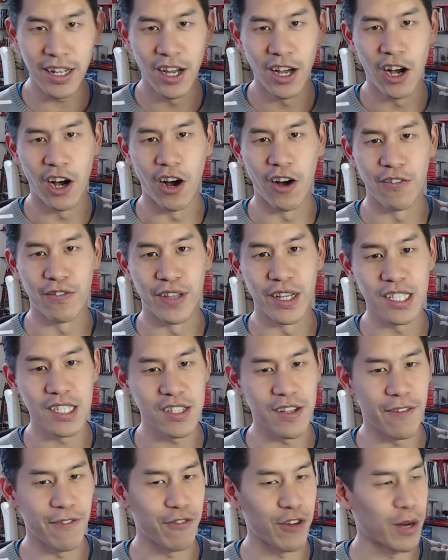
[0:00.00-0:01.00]
of this
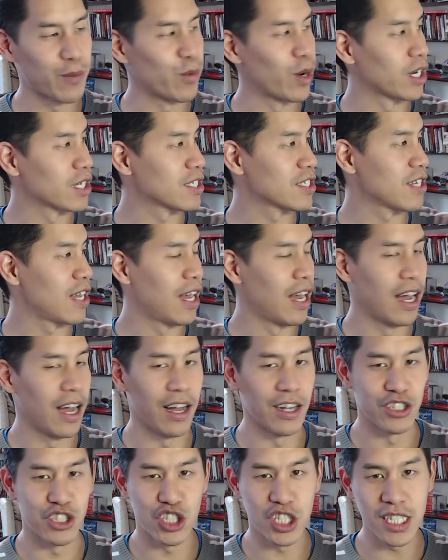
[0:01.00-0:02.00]
framework's
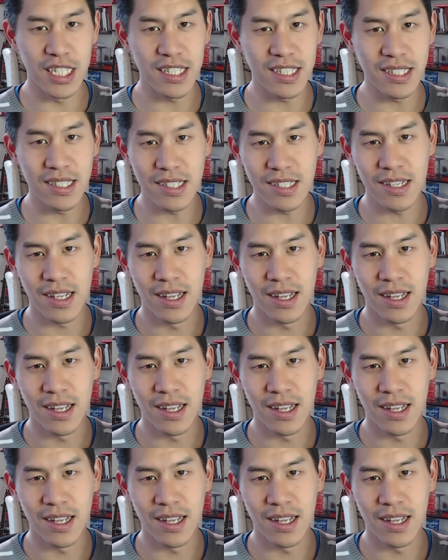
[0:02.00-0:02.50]
Jesus.